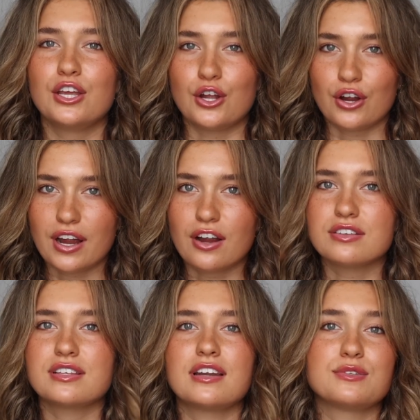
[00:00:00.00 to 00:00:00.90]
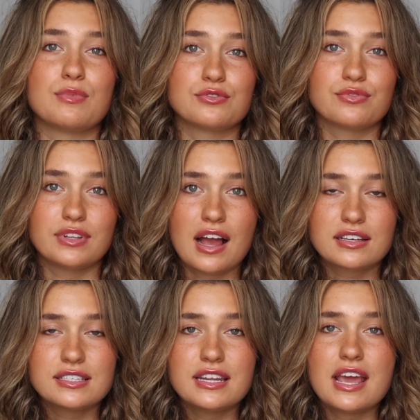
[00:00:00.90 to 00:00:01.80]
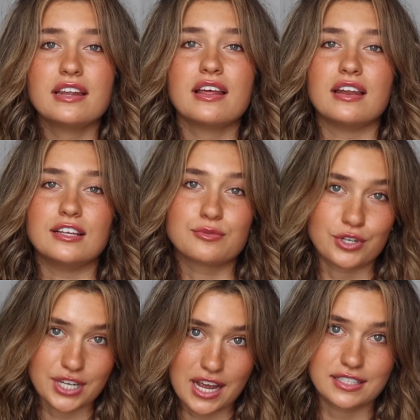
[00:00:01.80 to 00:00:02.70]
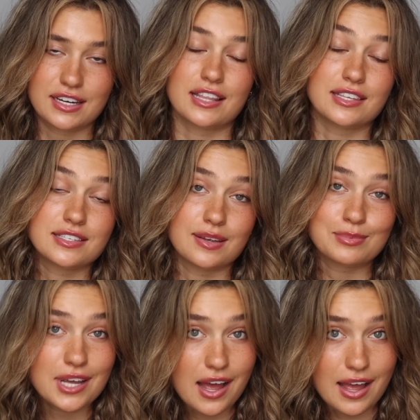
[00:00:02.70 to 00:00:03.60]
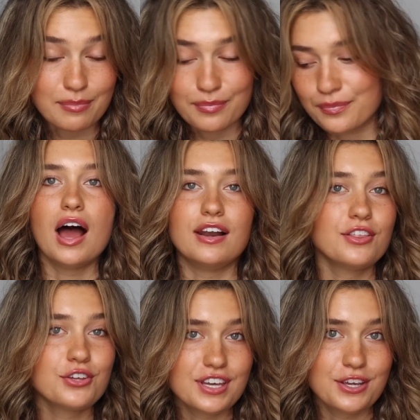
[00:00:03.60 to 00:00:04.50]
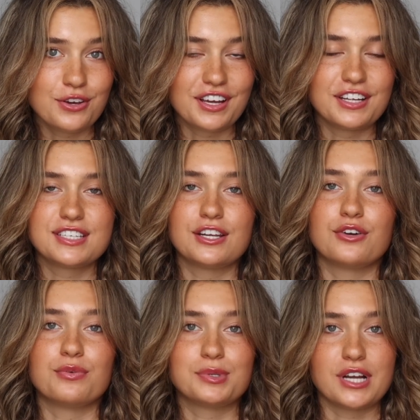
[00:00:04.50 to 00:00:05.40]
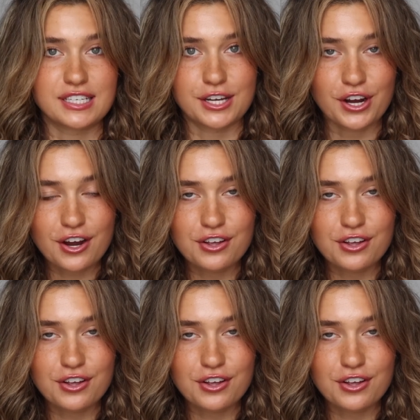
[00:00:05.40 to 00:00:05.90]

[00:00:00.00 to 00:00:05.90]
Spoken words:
your hair is at its most relaxed state and it's protected at the same time. Another thing you can consider for protecting your hair